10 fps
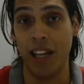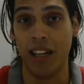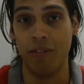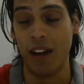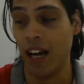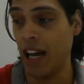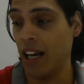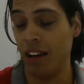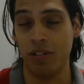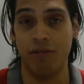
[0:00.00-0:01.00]
Like if I
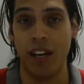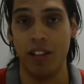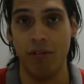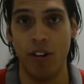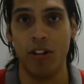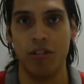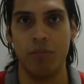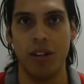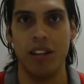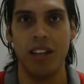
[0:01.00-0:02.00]
have to find the verse,
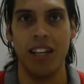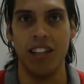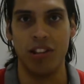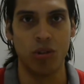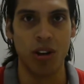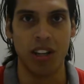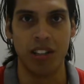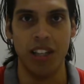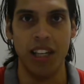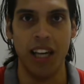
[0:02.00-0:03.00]
but
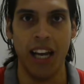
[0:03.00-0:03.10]
historically